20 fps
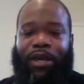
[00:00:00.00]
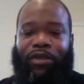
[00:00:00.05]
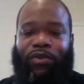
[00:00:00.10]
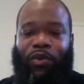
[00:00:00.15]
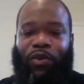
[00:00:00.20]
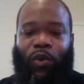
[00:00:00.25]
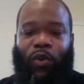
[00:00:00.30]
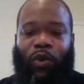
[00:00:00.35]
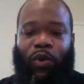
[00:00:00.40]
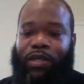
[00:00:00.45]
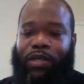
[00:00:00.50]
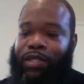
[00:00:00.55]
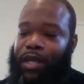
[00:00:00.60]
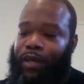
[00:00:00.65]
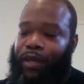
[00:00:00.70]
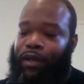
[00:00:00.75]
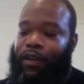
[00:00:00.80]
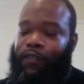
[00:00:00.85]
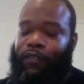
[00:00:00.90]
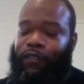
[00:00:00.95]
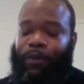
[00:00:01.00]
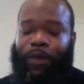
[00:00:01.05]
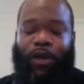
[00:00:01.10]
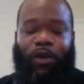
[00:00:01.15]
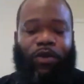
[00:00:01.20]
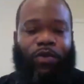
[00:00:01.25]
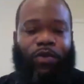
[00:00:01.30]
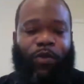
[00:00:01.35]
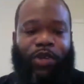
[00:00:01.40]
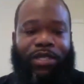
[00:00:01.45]
rewards that come from
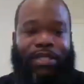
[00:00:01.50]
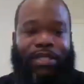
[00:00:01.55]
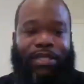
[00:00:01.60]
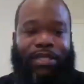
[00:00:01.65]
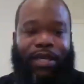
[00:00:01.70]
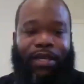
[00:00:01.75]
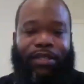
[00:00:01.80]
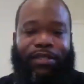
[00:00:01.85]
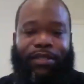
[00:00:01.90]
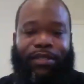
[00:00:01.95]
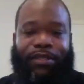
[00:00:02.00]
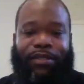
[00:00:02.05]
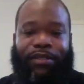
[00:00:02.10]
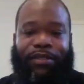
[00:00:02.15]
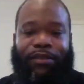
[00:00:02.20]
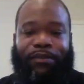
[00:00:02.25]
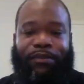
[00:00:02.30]
those presentations.